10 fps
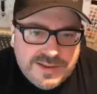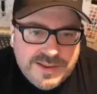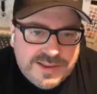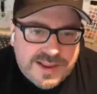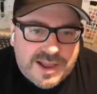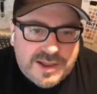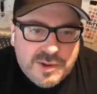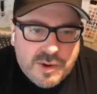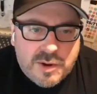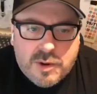Yeah.
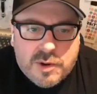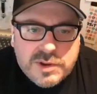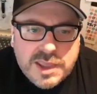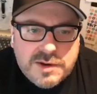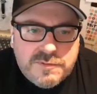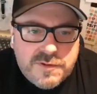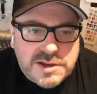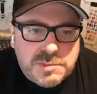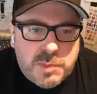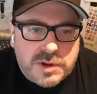I'll get a
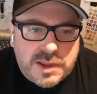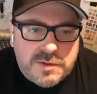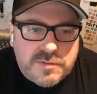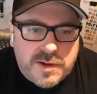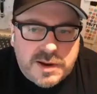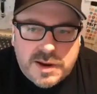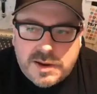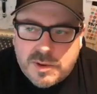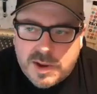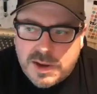Facebook invite and I
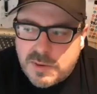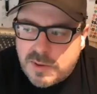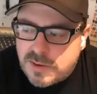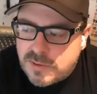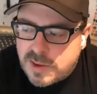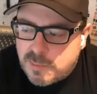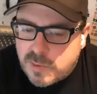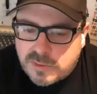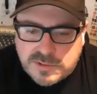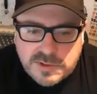go, I know that
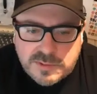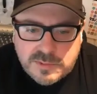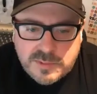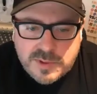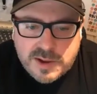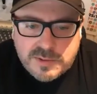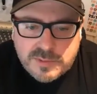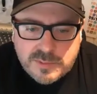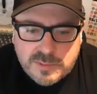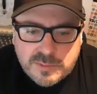person.
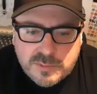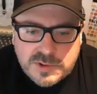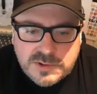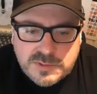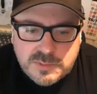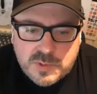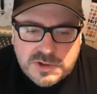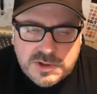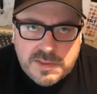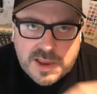Which,
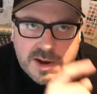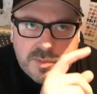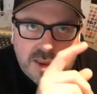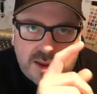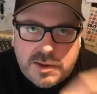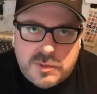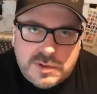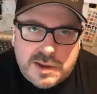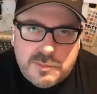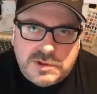and then I'm thinking,
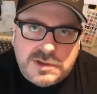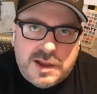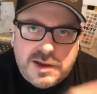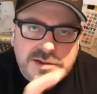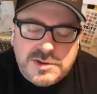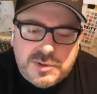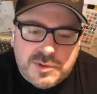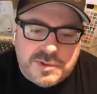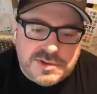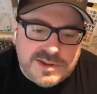okay, was it high
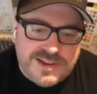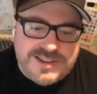school? Was it?